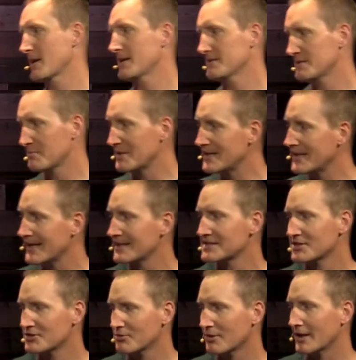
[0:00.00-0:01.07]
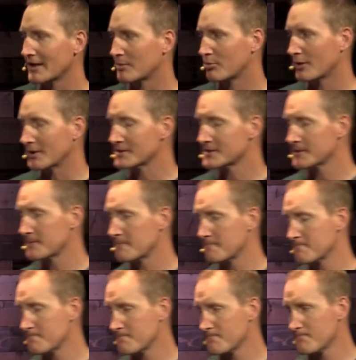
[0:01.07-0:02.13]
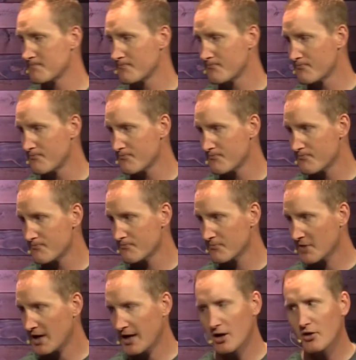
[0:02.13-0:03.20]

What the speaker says: to be the answer to a lot of prayers. I